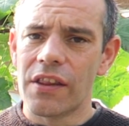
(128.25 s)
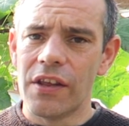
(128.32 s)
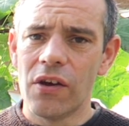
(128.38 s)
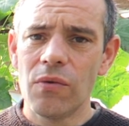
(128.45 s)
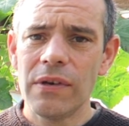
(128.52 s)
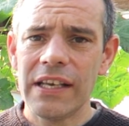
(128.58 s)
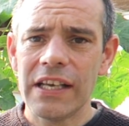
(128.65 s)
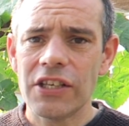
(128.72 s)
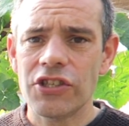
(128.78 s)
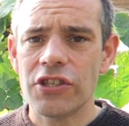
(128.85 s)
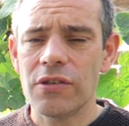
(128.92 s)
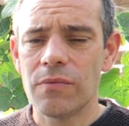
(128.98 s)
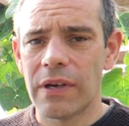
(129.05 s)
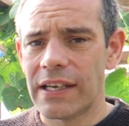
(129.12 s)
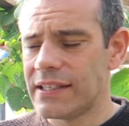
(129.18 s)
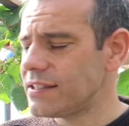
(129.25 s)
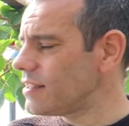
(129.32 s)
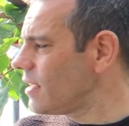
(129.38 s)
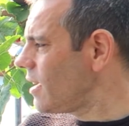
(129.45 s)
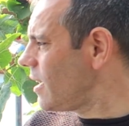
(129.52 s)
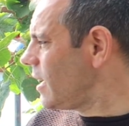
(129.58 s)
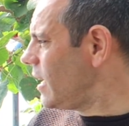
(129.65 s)
The only issue
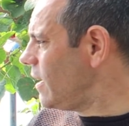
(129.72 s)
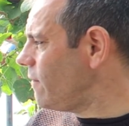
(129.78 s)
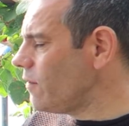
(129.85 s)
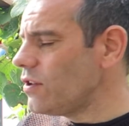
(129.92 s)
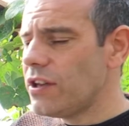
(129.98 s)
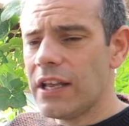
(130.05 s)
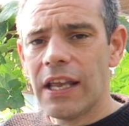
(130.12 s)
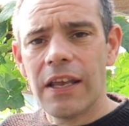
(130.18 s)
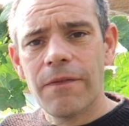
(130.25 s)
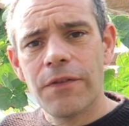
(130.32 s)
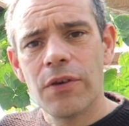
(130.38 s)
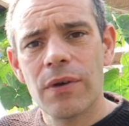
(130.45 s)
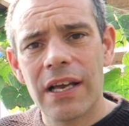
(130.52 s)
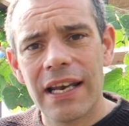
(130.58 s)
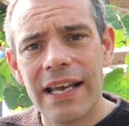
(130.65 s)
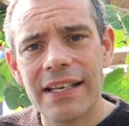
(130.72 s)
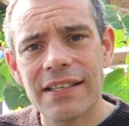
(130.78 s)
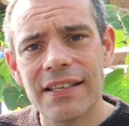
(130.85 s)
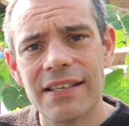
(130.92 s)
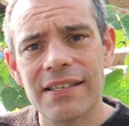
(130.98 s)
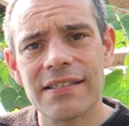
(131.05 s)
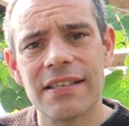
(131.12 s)
is, even if you
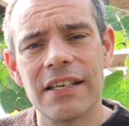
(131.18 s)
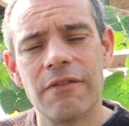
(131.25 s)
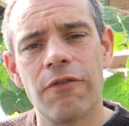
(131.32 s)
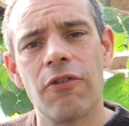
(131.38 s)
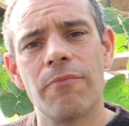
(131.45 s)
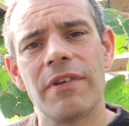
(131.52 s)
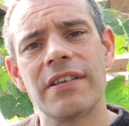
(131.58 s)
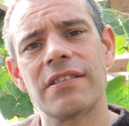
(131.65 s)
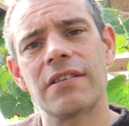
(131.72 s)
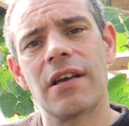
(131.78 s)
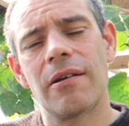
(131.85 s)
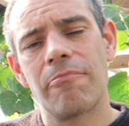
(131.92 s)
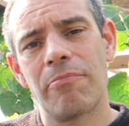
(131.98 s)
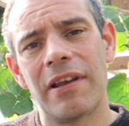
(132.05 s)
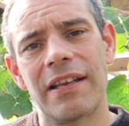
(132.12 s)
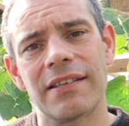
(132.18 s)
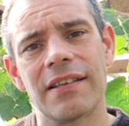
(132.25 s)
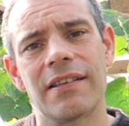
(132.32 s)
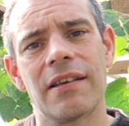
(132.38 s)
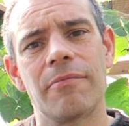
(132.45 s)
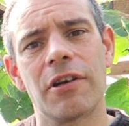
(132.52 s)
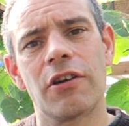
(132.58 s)
collected the seed from this,
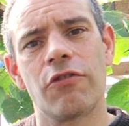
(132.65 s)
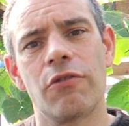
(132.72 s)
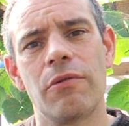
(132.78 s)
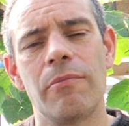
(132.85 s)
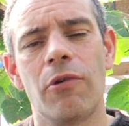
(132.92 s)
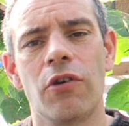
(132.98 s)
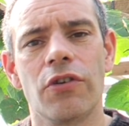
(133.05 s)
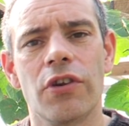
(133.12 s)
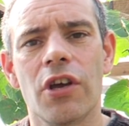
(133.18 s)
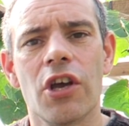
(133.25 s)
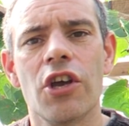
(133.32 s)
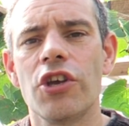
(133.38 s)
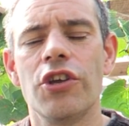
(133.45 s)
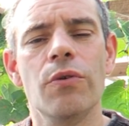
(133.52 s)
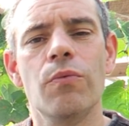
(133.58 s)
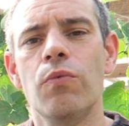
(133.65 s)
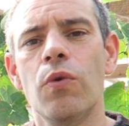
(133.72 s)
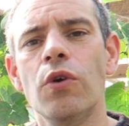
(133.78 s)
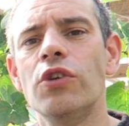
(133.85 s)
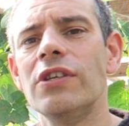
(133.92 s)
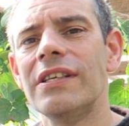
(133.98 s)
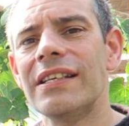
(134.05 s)
planted them and grew them on, you
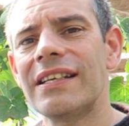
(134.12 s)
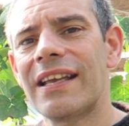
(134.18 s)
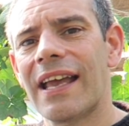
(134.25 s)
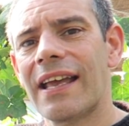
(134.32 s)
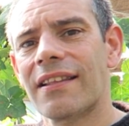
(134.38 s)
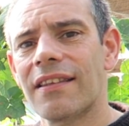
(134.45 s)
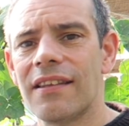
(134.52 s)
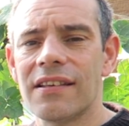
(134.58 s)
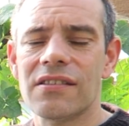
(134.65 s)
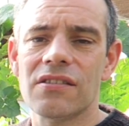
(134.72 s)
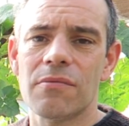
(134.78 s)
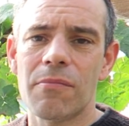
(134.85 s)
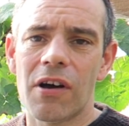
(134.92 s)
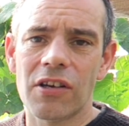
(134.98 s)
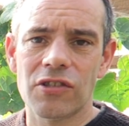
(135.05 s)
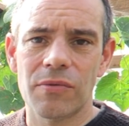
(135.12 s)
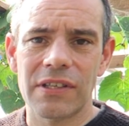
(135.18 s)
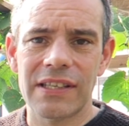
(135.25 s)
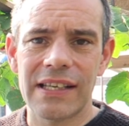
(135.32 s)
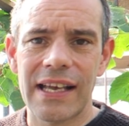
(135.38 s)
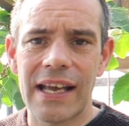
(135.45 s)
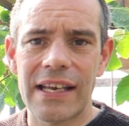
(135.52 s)
wouldn't get this tomato
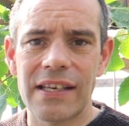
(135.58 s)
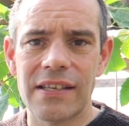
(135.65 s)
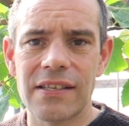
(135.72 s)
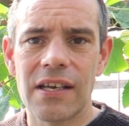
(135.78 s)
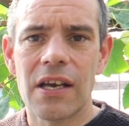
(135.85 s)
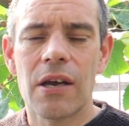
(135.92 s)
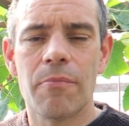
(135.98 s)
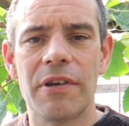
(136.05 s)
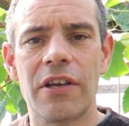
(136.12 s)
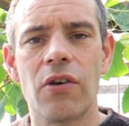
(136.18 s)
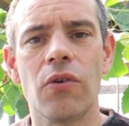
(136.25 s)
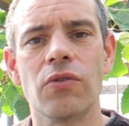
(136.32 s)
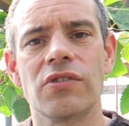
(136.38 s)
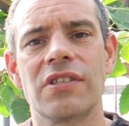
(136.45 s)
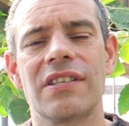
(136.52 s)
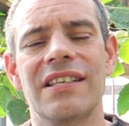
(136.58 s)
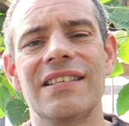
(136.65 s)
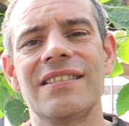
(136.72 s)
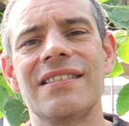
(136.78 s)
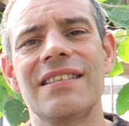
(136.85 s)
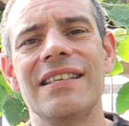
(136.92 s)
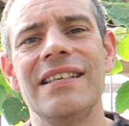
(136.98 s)
at the end because the
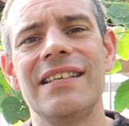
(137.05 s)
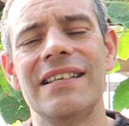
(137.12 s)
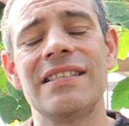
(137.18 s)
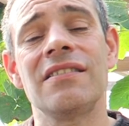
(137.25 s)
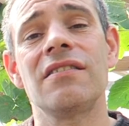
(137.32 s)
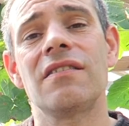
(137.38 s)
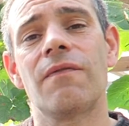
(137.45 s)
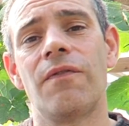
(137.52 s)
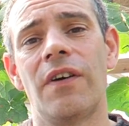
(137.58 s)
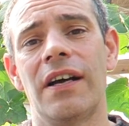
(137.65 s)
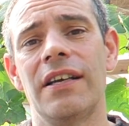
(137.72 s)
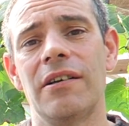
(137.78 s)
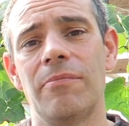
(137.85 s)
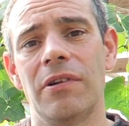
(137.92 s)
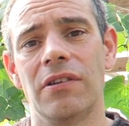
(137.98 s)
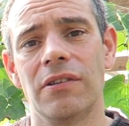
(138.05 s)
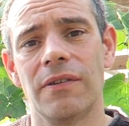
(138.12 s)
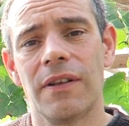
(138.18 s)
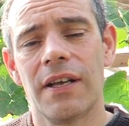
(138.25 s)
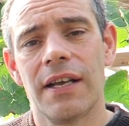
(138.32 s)
seed isn't viable.